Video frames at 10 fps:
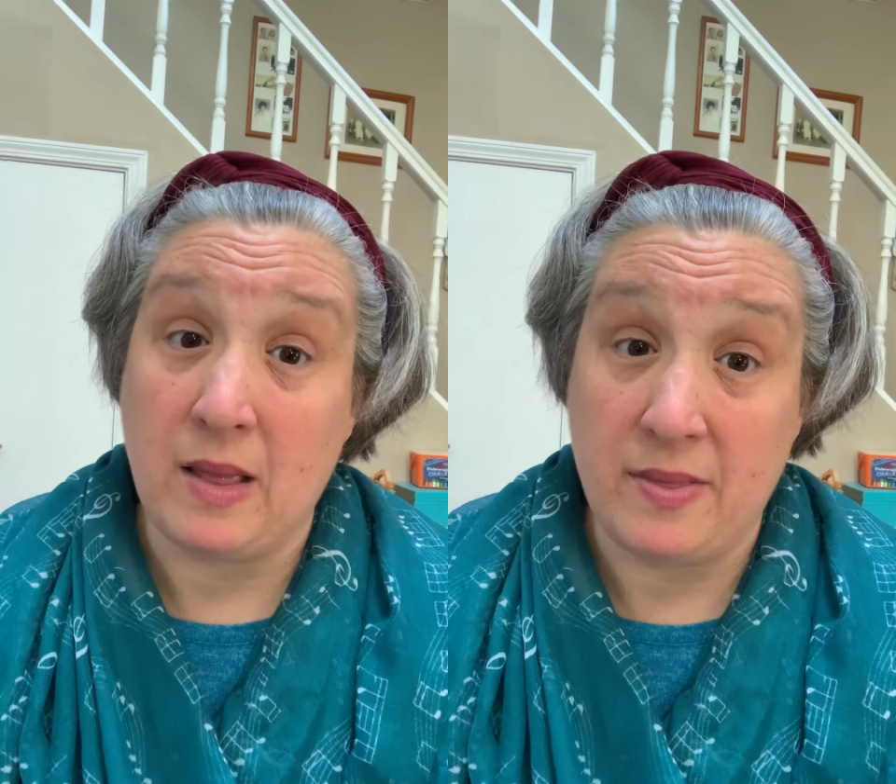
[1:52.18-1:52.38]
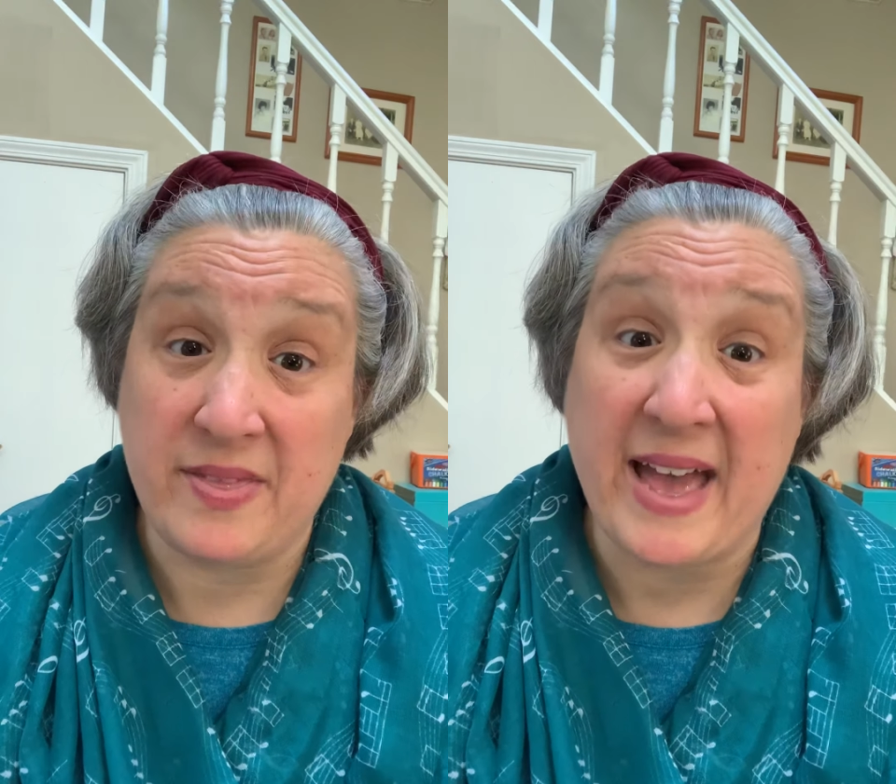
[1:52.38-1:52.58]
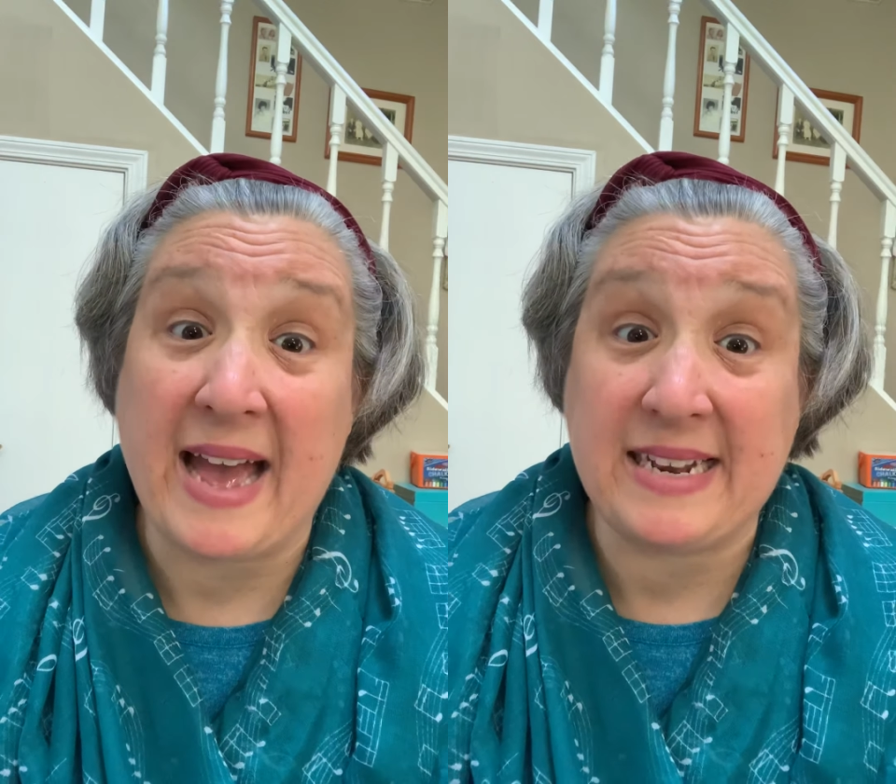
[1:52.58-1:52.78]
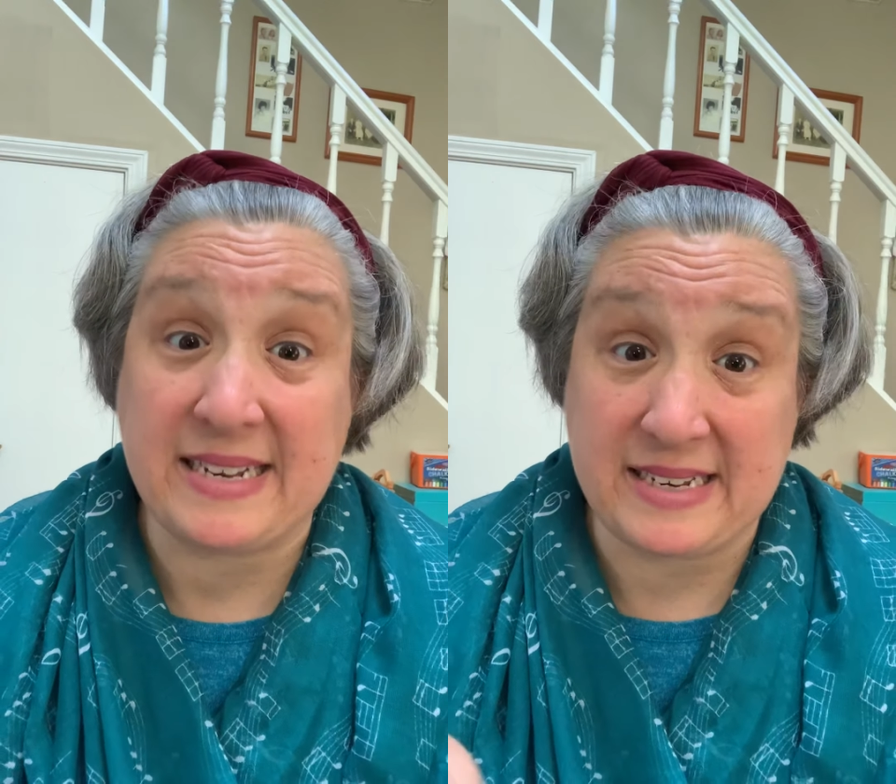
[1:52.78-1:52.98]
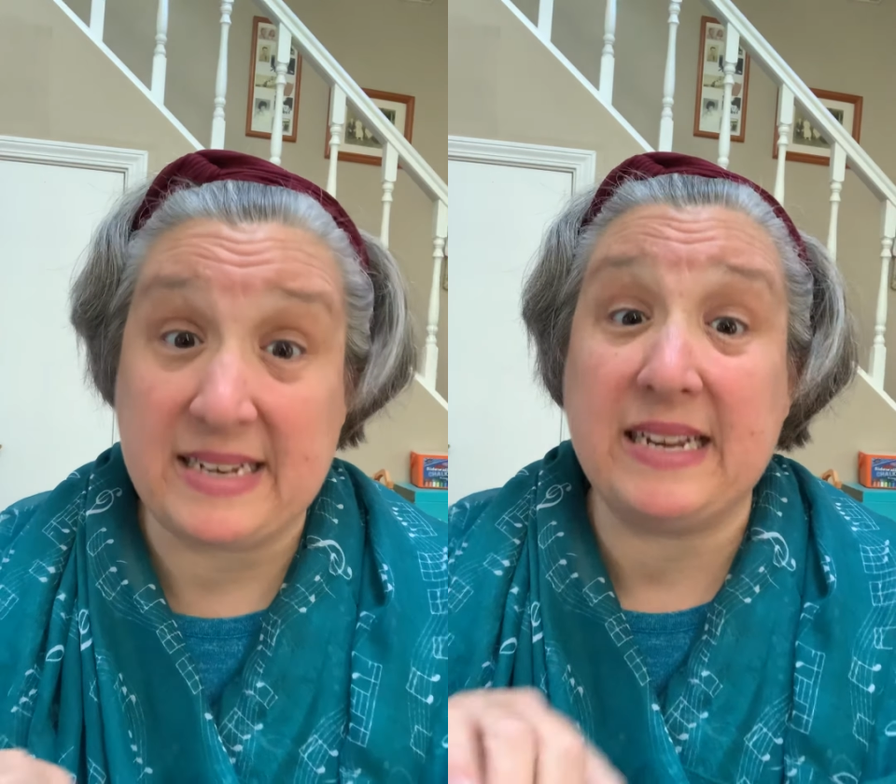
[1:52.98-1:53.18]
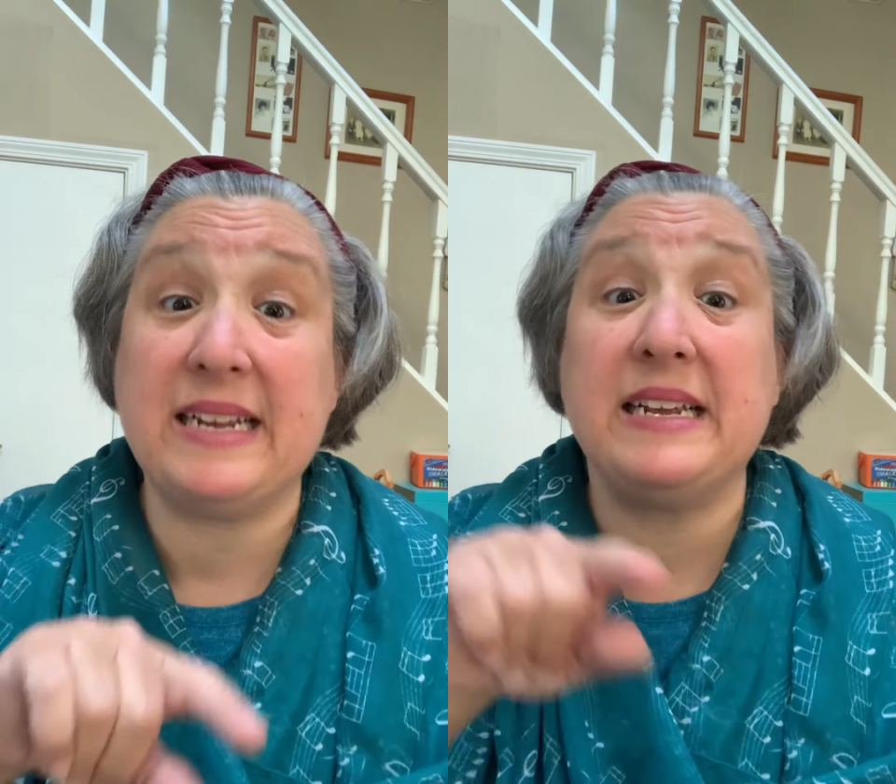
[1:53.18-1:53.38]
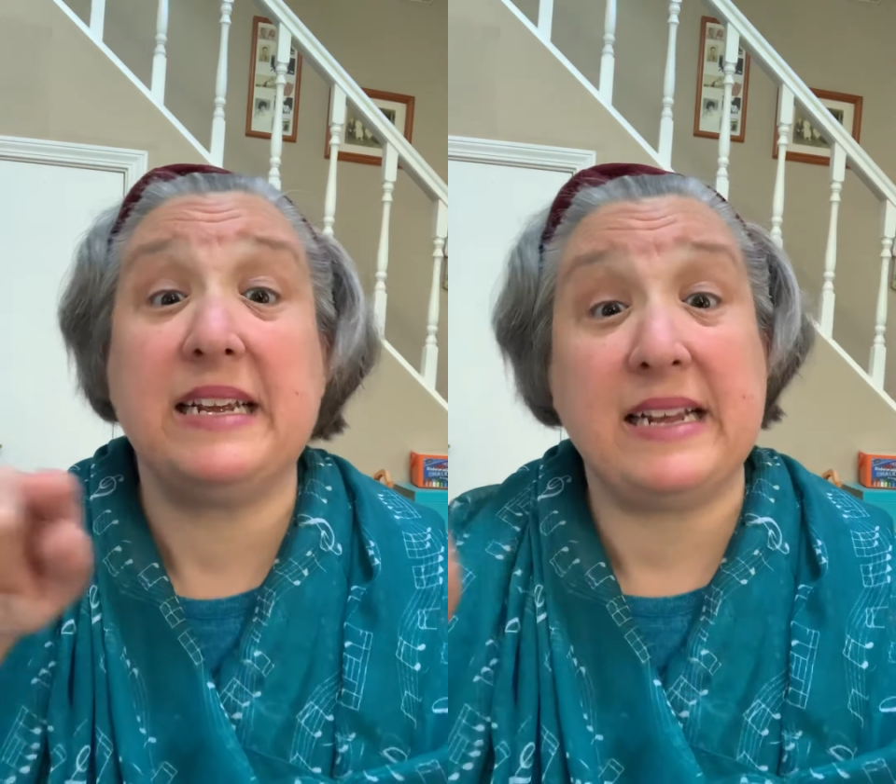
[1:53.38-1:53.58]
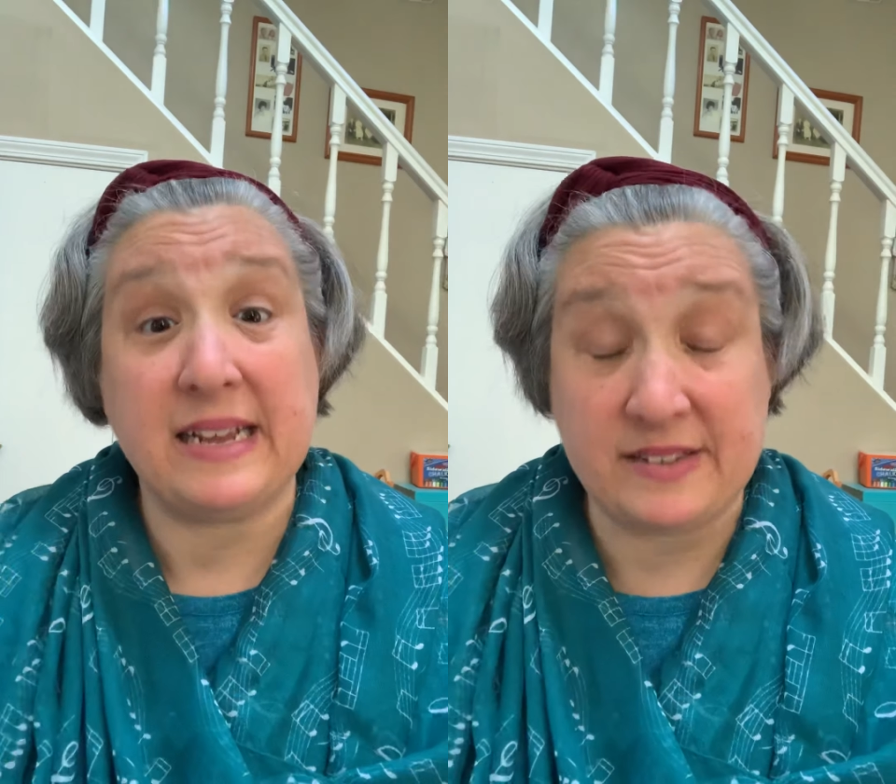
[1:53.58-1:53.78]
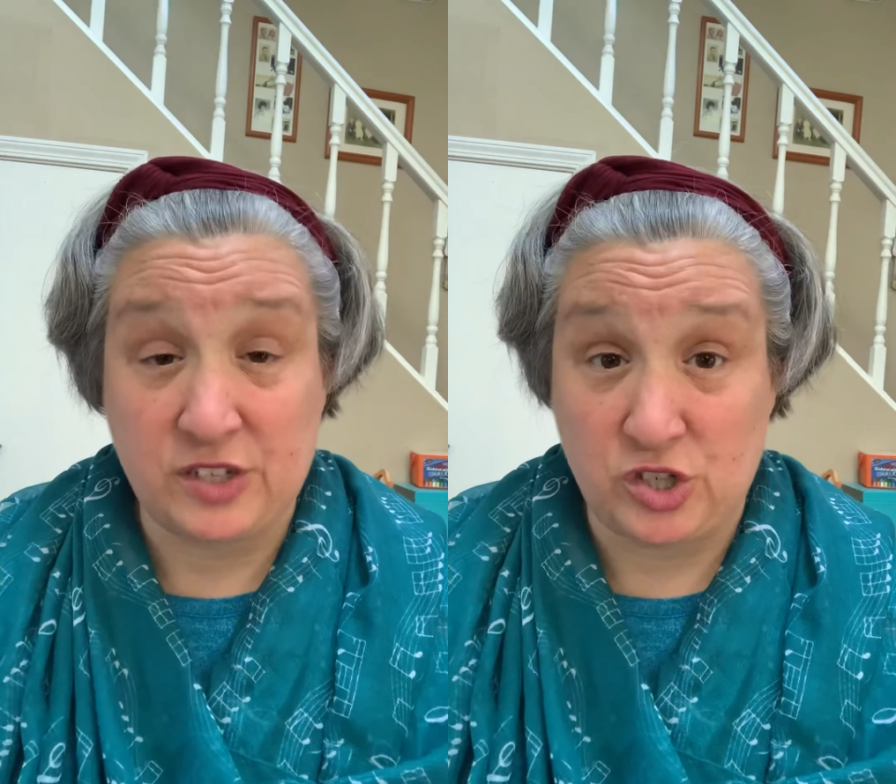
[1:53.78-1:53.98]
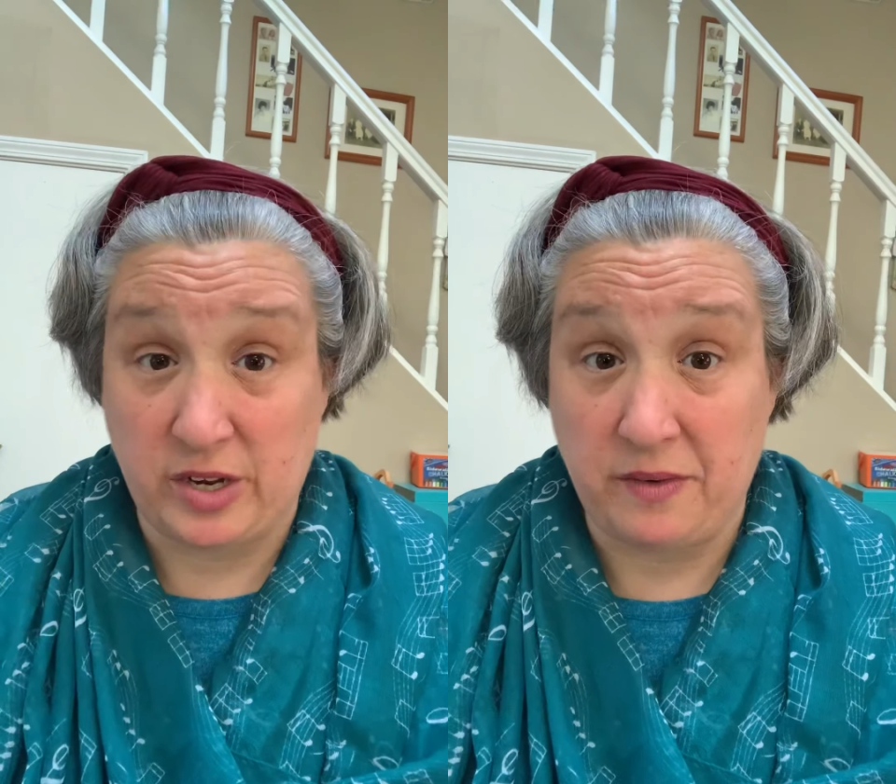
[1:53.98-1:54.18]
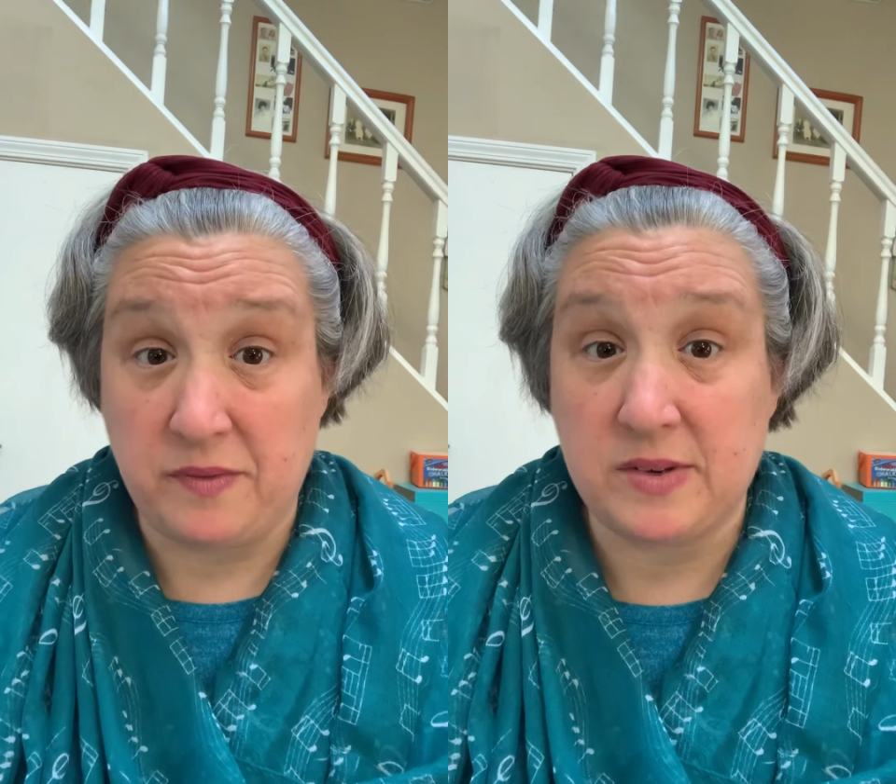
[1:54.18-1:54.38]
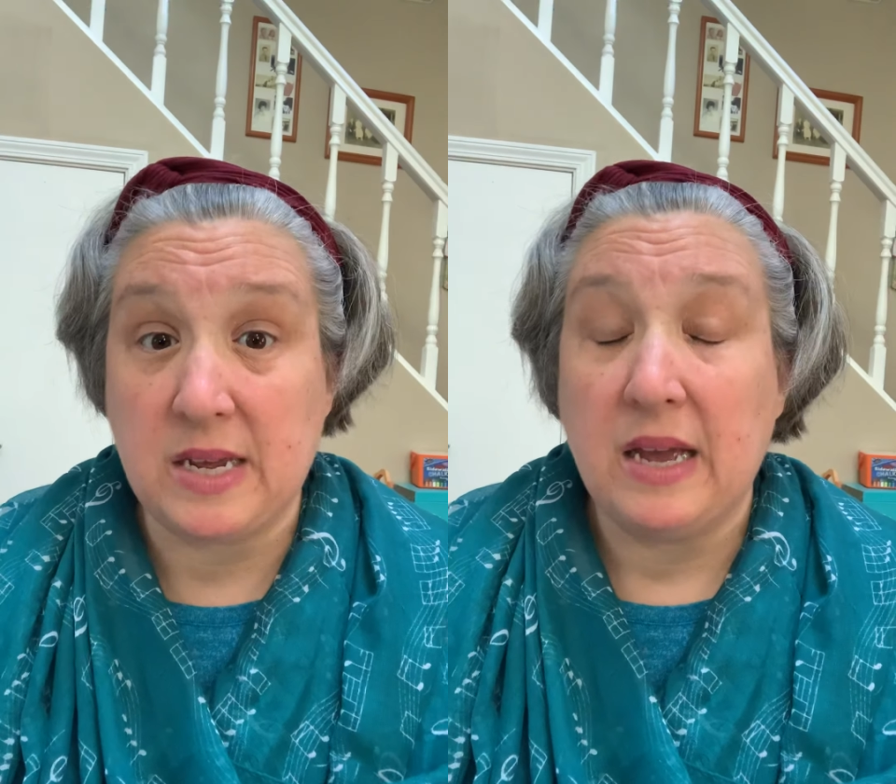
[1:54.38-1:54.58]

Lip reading: that is a shift.